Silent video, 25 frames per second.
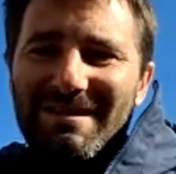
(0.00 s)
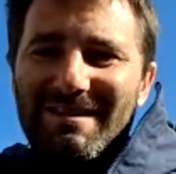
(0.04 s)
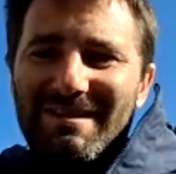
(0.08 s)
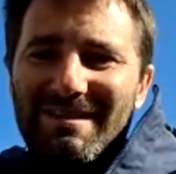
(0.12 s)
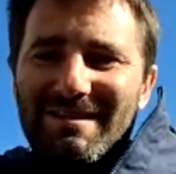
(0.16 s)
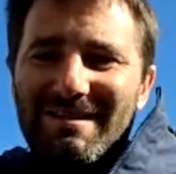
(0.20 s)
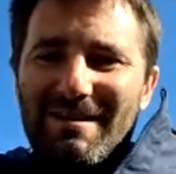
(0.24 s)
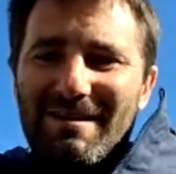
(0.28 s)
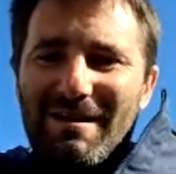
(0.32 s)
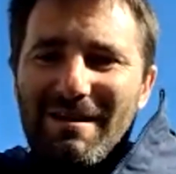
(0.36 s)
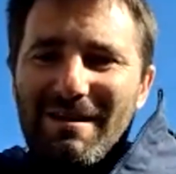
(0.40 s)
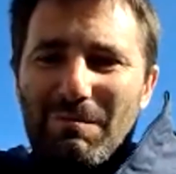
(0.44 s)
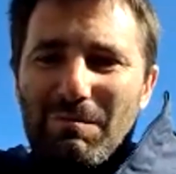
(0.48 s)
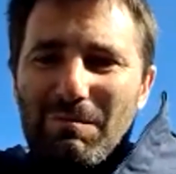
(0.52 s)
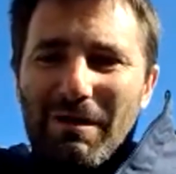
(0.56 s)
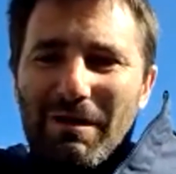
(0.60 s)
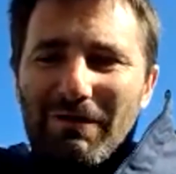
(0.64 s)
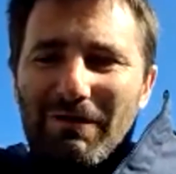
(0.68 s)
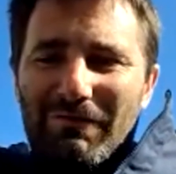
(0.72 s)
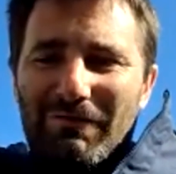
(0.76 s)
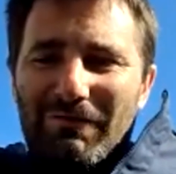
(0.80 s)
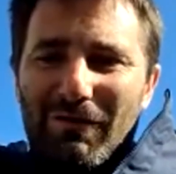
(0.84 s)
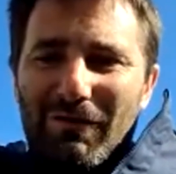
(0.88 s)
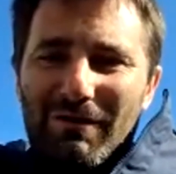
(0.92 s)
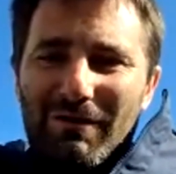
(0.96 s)
in
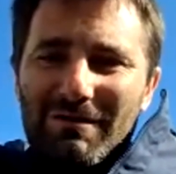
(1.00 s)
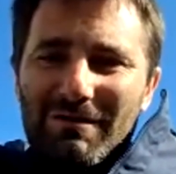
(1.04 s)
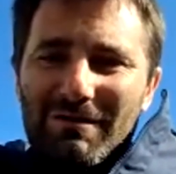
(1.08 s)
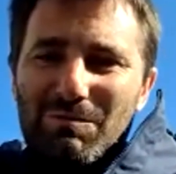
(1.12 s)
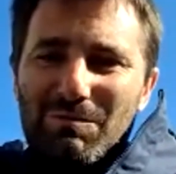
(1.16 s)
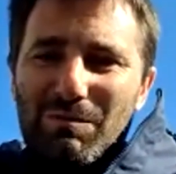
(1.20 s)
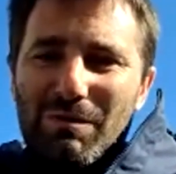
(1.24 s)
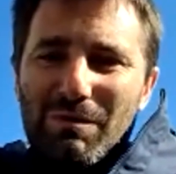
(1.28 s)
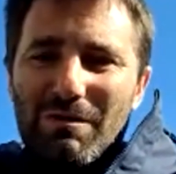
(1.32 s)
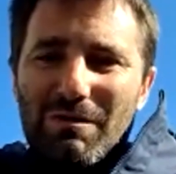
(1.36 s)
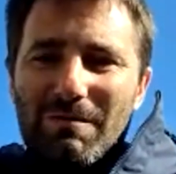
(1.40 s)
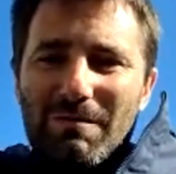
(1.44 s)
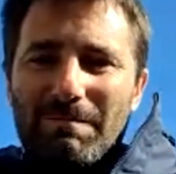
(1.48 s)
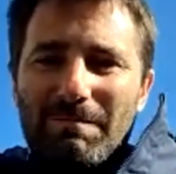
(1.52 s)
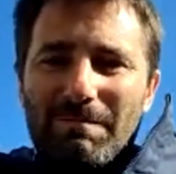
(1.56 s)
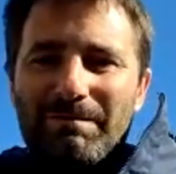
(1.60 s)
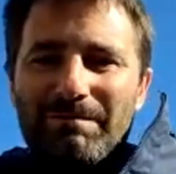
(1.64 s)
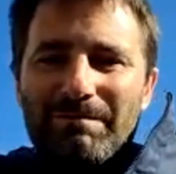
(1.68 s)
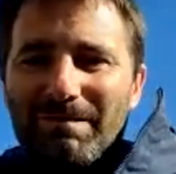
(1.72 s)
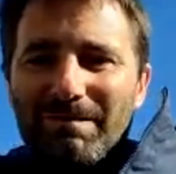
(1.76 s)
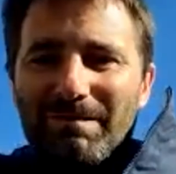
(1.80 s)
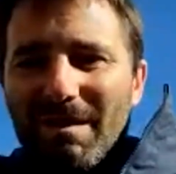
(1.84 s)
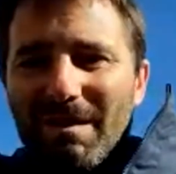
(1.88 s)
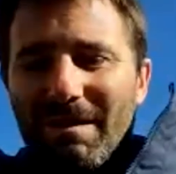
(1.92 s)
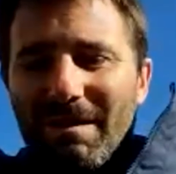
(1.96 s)
Belfast. But
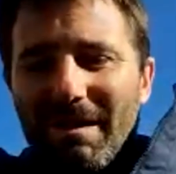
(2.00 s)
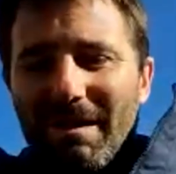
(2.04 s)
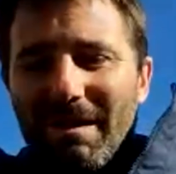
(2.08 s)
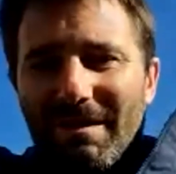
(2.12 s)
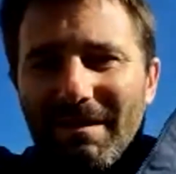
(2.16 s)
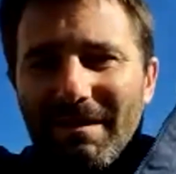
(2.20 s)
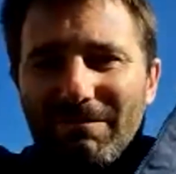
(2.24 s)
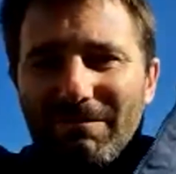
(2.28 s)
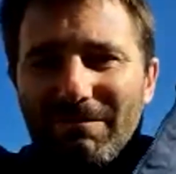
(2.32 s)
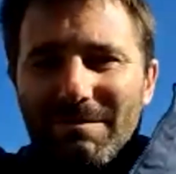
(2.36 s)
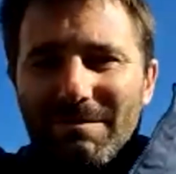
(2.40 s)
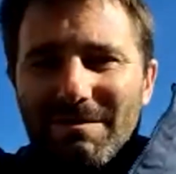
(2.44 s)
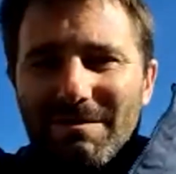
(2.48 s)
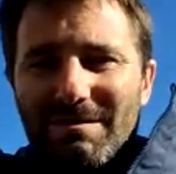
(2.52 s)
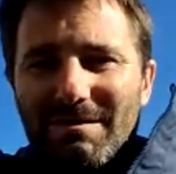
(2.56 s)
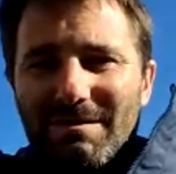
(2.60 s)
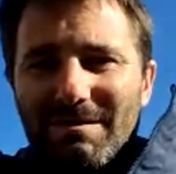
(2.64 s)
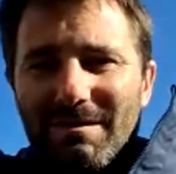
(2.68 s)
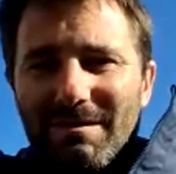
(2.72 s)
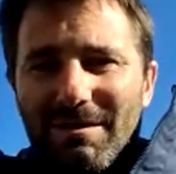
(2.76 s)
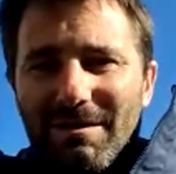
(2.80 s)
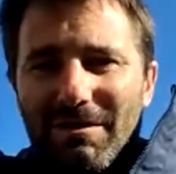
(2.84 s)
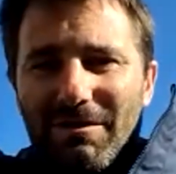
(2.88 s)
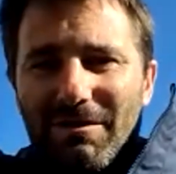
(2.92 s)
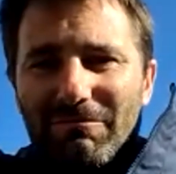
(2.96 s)
yeah, that was,
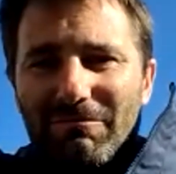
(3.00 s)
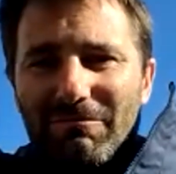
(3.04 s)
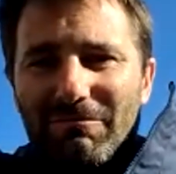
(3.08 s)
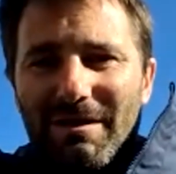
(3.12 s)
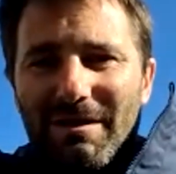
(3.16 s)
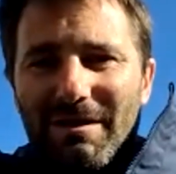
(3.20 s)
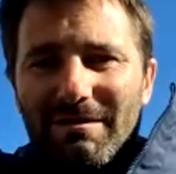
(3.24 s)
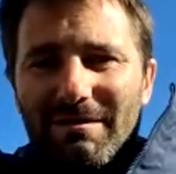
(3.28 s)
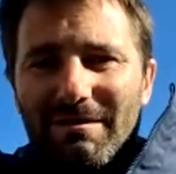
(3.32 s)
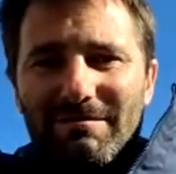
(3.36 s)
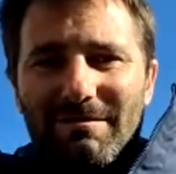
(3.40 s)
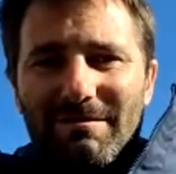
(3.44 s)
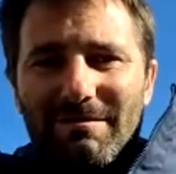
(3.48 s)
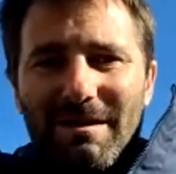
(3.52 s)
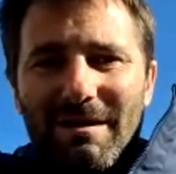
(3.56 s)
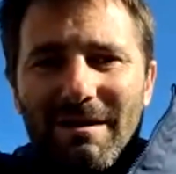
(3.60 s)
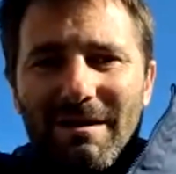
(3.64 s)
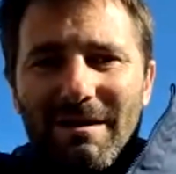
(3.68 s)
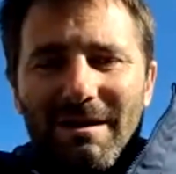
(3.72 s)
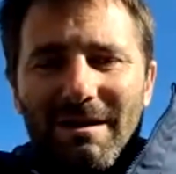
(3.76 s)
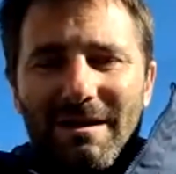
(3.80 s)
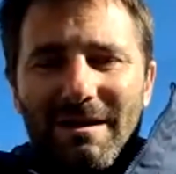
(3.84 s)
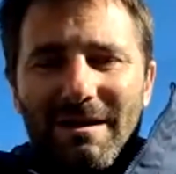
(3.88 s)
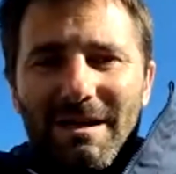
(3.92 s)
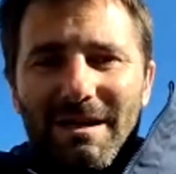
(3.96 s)
a really
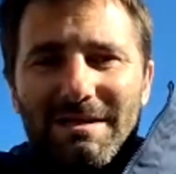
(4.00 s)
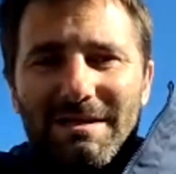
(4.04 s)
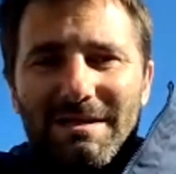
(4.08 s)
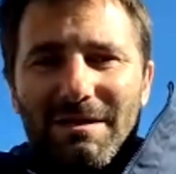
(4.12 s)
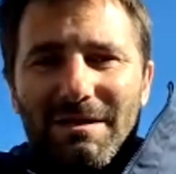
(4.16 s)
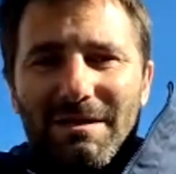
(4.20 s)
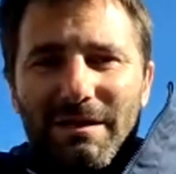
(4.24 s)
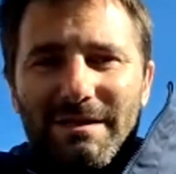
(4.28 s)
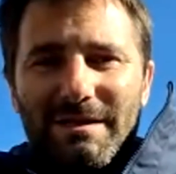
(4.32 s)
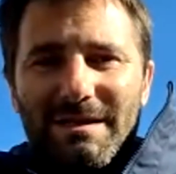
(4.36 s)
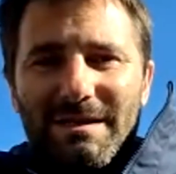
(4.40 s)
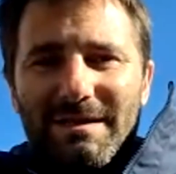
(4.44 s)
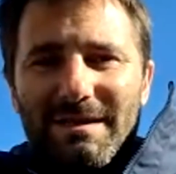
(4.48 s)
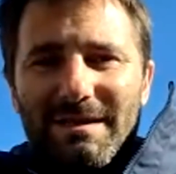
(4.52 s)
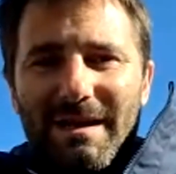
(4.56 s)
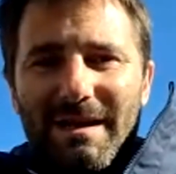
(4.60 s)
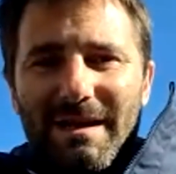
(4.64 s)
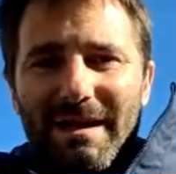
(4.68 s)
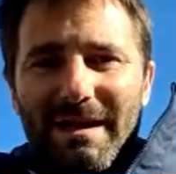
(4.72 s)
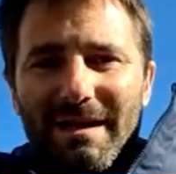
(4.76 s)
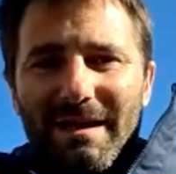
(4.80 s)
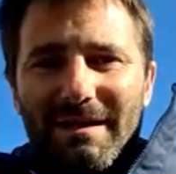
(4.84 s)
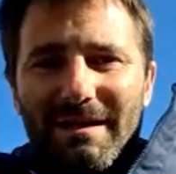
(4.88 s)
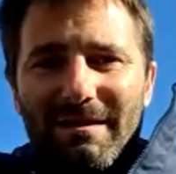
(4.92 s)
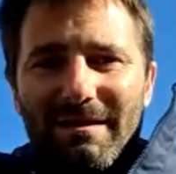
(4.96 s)
exciting
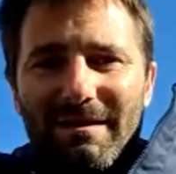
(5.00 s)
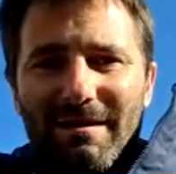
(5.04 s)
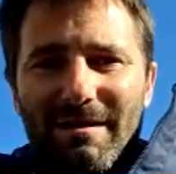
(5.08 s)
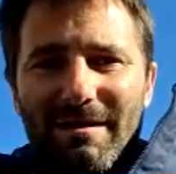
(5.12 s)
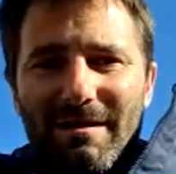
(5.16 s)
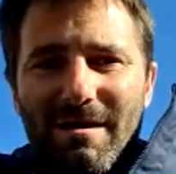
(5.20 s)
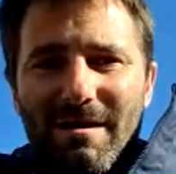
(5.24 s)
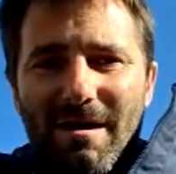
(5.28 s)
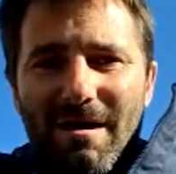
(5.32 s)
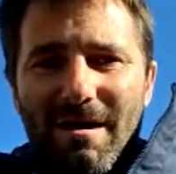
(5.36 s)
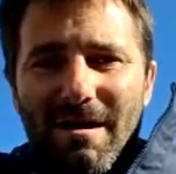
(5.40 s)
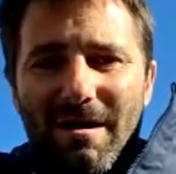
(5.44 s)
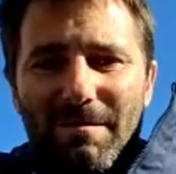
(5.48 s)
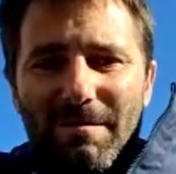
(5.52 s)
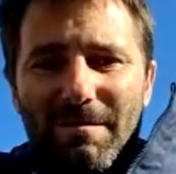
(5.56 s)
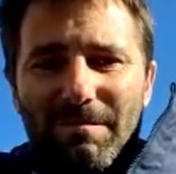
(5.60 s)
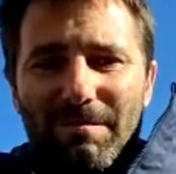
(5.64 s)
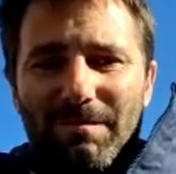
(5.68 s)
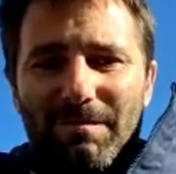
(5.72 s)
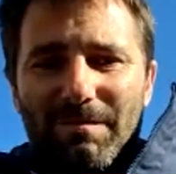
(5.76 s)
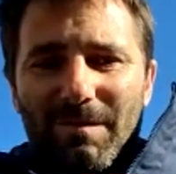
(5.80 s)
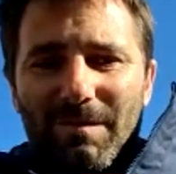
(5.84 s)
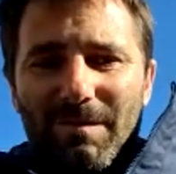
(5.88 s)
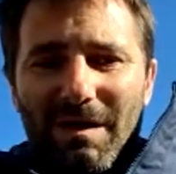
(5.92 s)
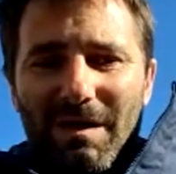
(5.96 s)
day,
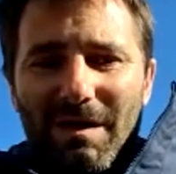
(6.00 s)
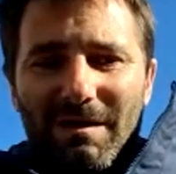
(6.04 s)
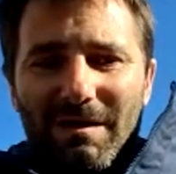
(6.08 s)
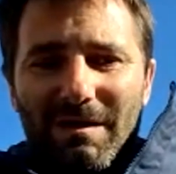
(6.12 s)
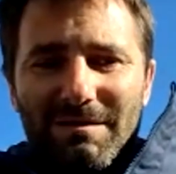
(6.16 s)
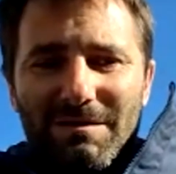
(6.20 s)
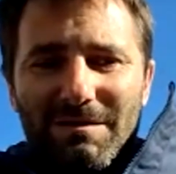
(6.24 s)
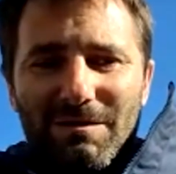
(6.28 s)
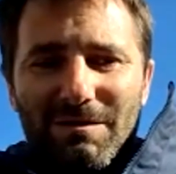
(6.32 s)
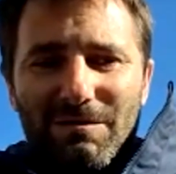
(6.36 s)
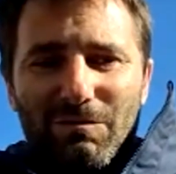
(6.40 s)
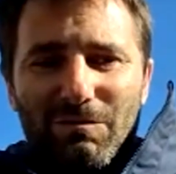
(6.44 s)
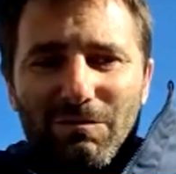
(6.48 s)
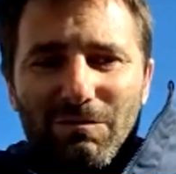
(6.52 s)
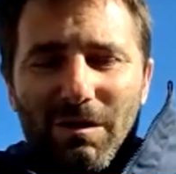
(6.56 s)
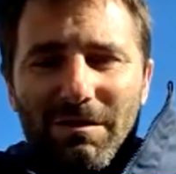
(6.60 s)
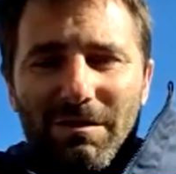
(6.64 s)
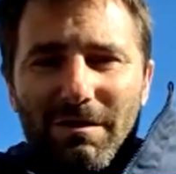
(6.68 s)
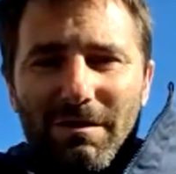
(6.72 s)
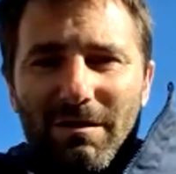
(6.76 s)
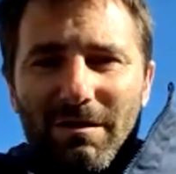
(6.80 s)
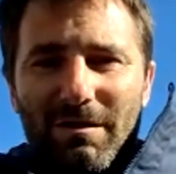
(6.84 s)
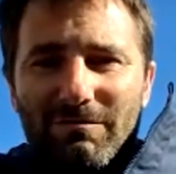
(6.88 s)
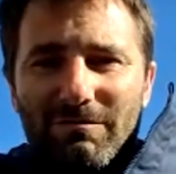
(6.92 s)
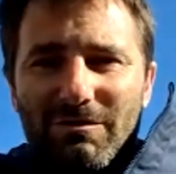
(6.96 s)
and sort of one
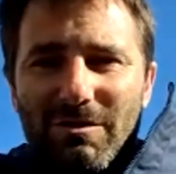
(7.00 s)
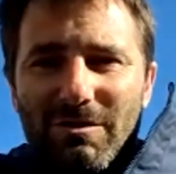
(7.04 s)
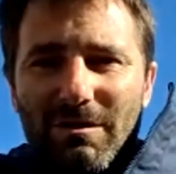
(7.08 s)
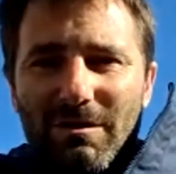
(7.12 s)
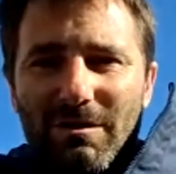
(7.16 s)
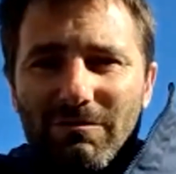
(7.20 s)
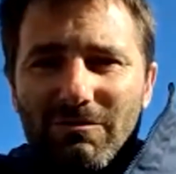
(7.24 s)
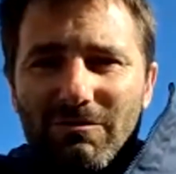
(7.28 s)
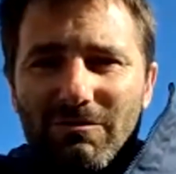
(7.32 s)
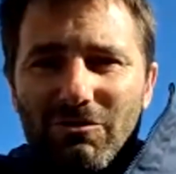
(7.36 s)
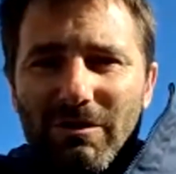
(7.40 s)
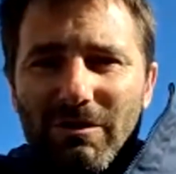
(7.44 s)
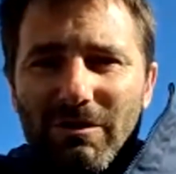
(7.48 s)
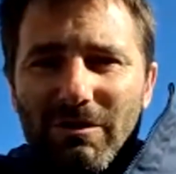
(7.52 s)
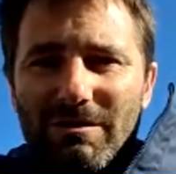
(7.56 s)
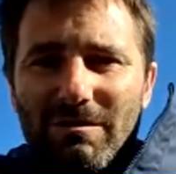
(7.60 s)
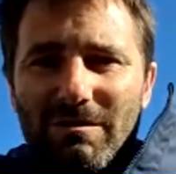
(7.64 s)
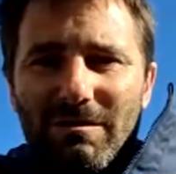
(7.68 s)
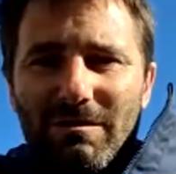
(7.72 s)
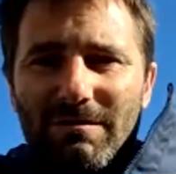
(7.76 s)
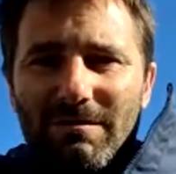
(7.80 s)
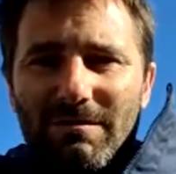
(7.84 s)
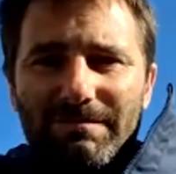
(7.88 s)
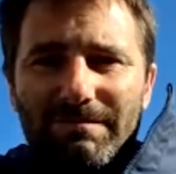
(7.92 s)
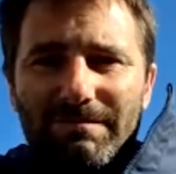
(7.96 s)
that I'll treasure.